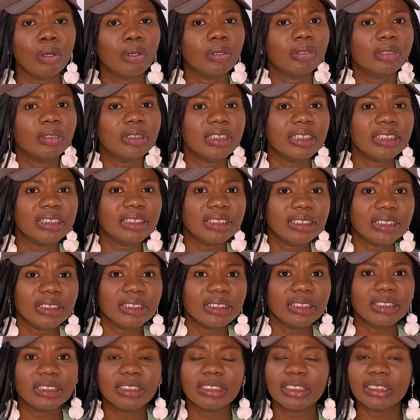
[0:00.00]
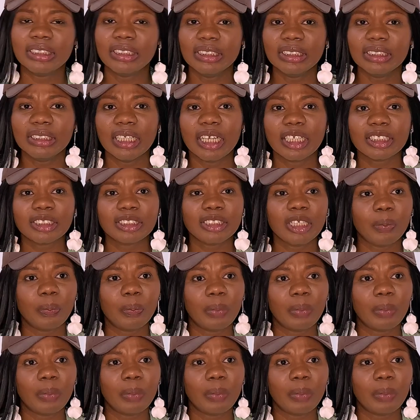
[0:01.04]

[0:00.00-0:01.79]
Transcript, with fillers: or they did this, they did that, they